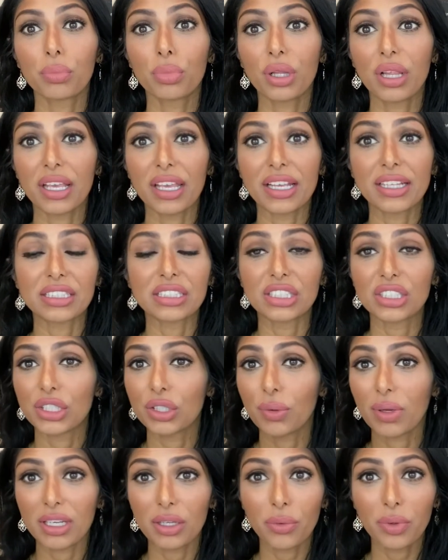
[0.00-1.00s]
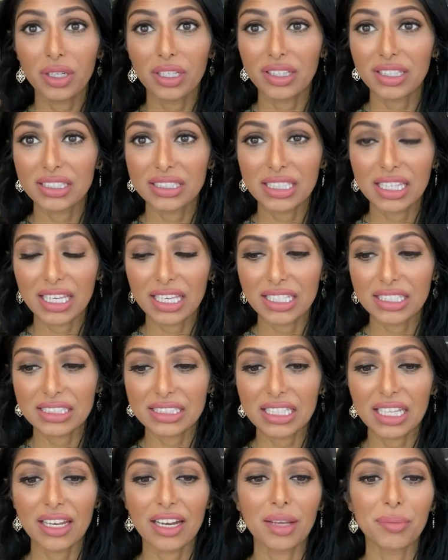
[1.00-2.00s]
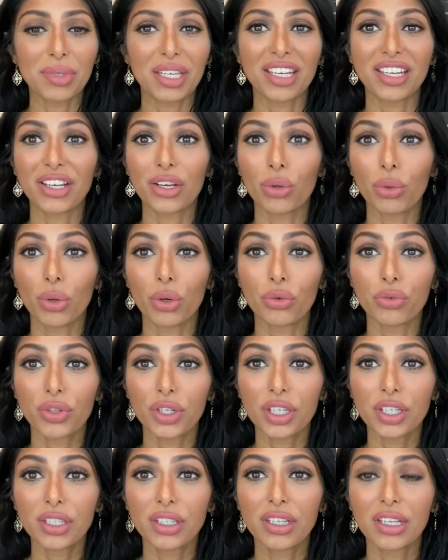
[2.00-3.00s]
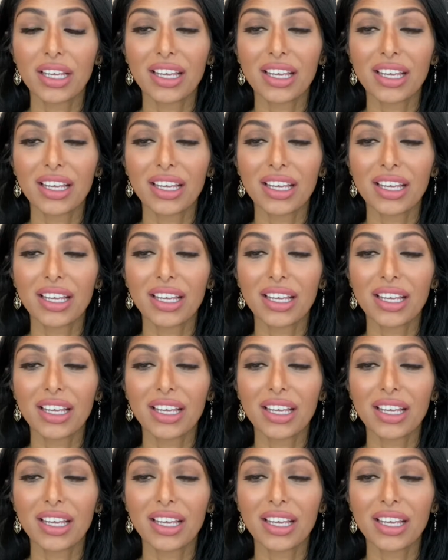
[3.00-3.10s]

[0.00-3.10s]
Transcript: plans to do any one of these things that I'm going to go over